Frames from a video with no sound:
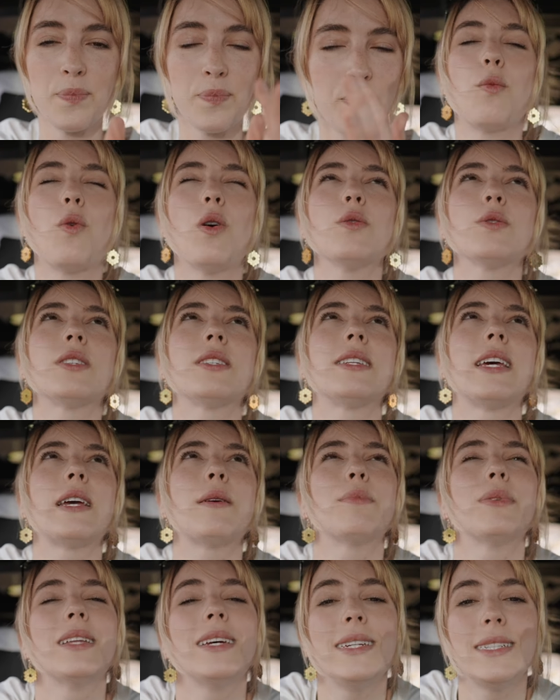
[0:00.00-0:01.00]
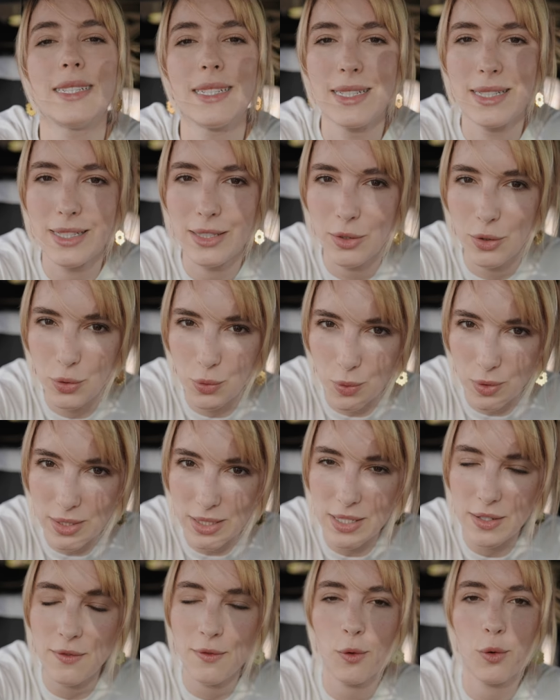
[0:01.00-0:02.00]
won't take place until
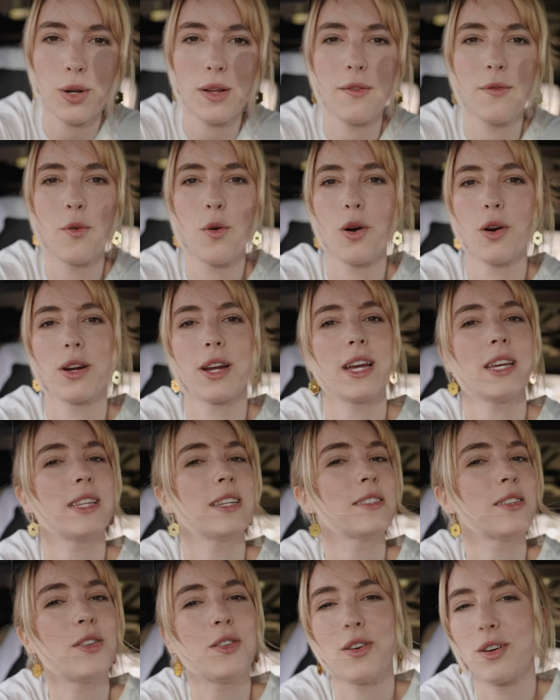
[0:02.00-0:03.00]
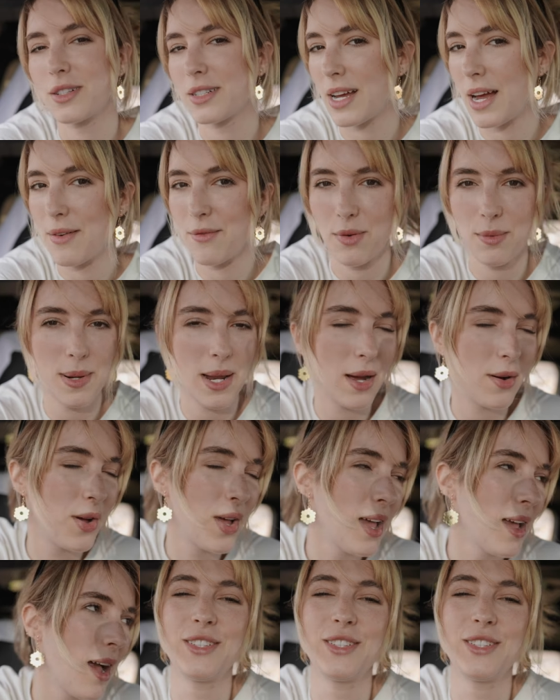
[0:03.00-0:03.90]
2044. Okay, that's a long time from now.